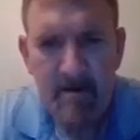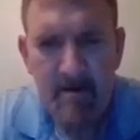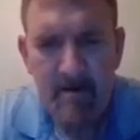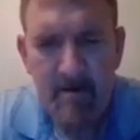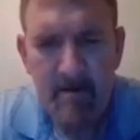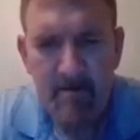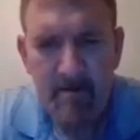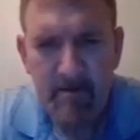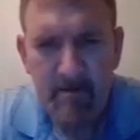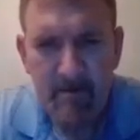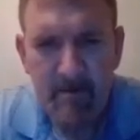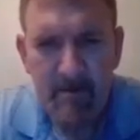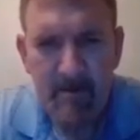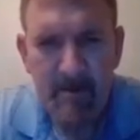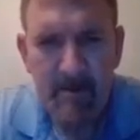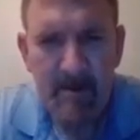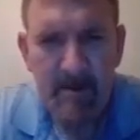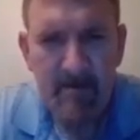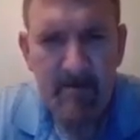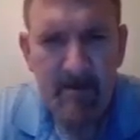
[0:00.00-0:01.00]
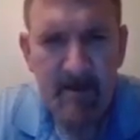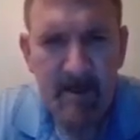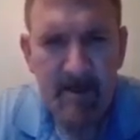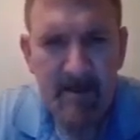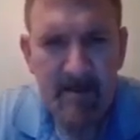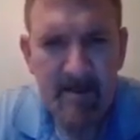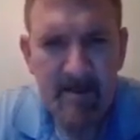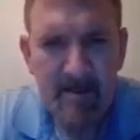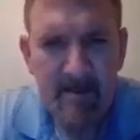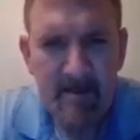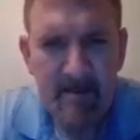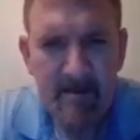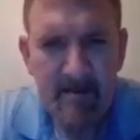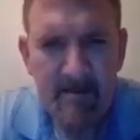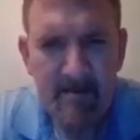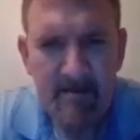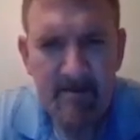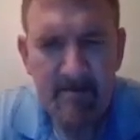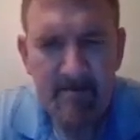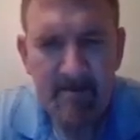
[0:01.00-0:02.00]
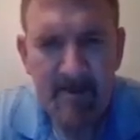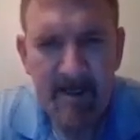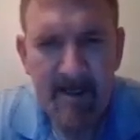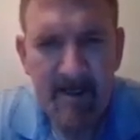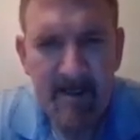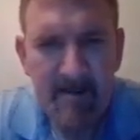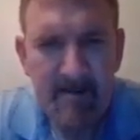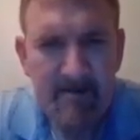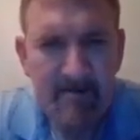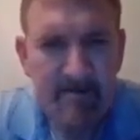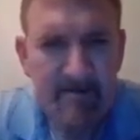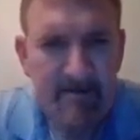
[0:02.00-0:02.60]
And we'll go ahead and raise it, bet it.